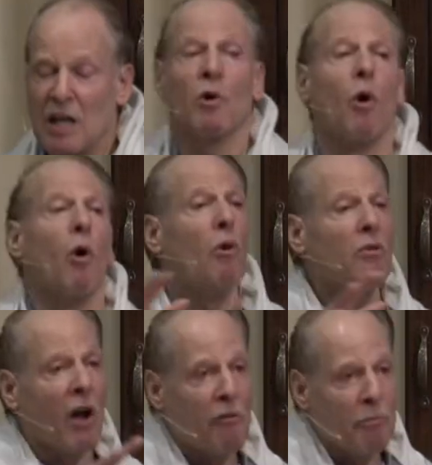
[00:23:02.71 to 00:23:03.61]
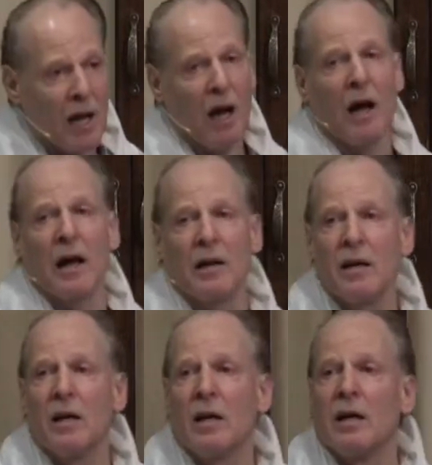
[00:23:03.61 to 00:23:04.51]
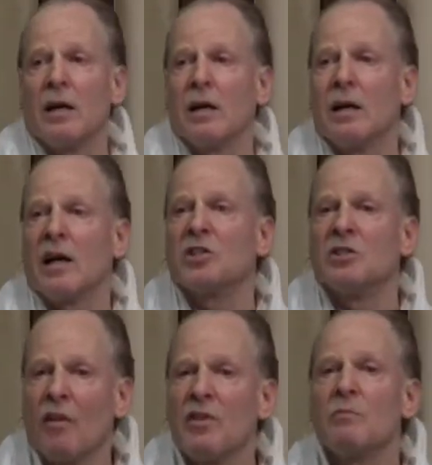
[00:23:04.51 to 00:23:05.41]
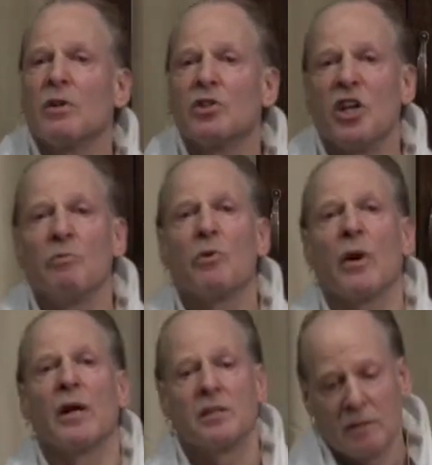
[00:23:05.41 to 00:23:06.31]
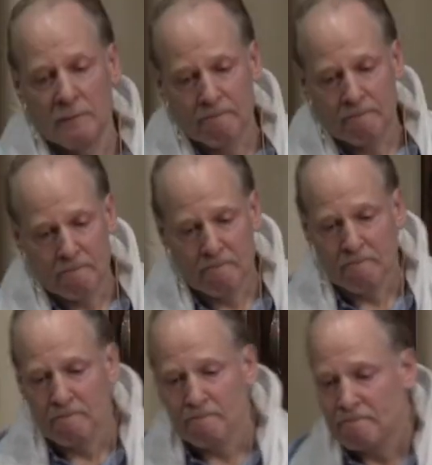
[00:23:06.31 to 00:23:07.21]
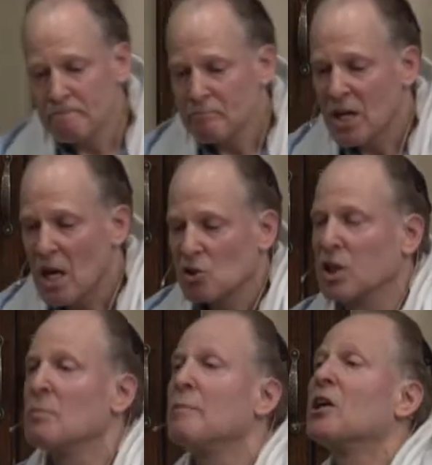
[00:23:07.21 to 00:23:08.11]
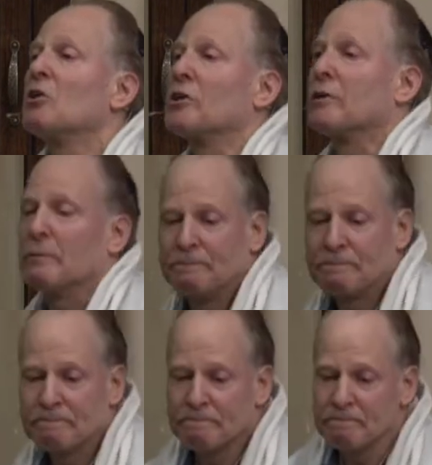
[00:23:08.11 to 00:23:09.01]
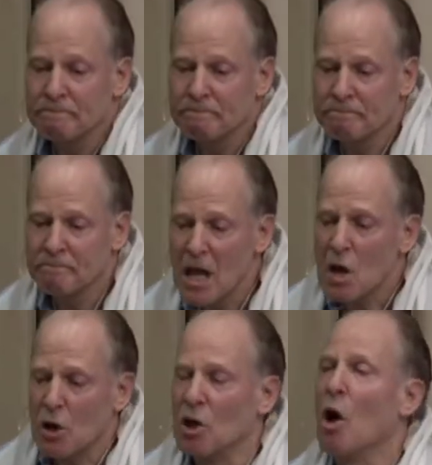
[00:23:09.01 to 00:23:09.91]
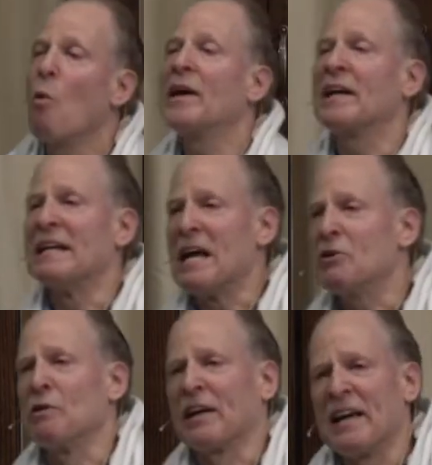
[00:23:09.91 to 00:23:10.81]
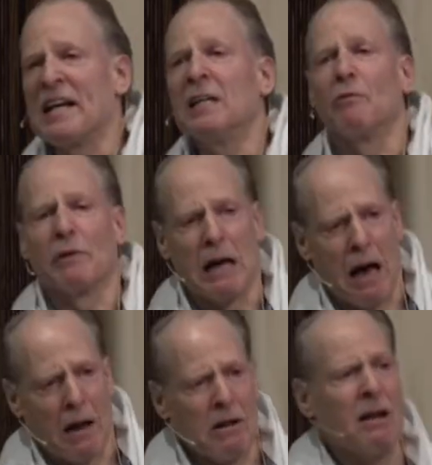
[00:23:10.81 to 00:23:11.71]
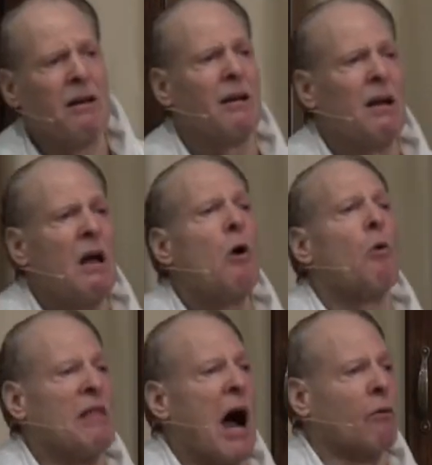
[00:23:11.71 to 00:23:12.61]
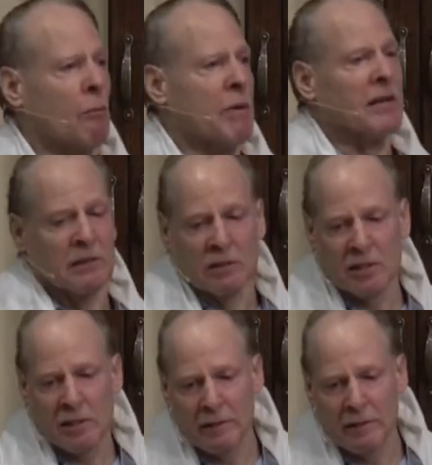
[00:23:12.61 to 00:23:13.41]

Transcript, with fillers: your old life behind, it's nothing but cheap grace. So let me be clear. No one can enter the kingdom of God without repentance.